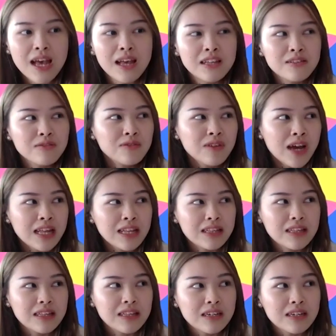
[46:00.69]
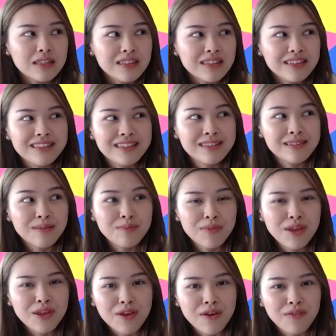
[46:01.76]
So that's
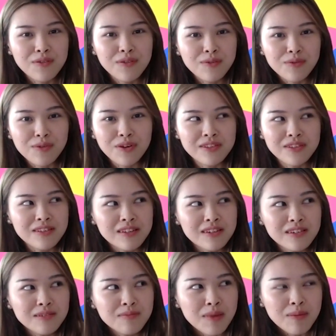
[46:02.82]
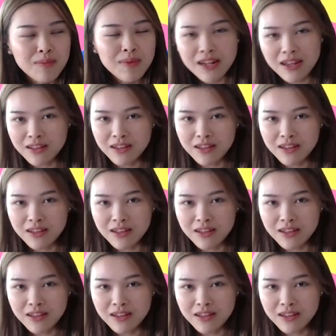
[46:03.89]
something you have to consider. Maybe in other